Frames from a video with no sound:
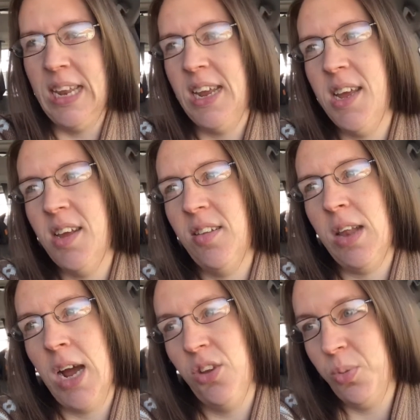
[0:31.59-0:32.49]
It is
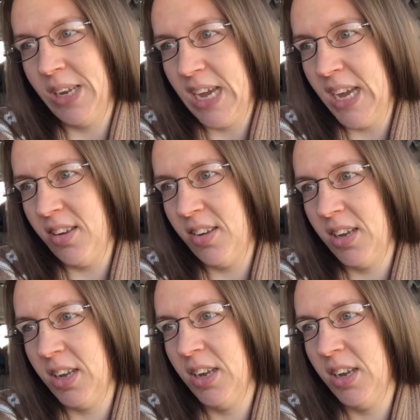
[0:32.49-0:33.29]
928,